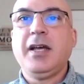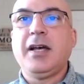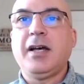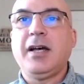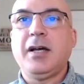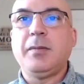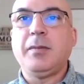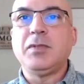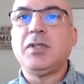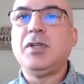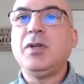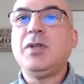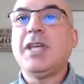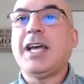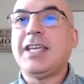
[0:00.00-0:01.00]
To
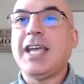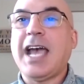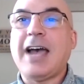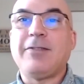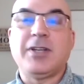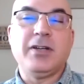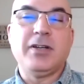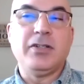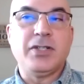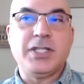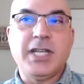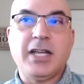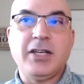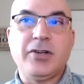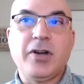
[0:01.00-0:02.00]
do that, you have to
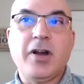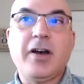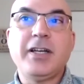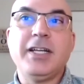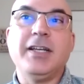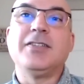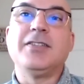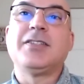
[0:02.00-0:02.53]
understand your audience.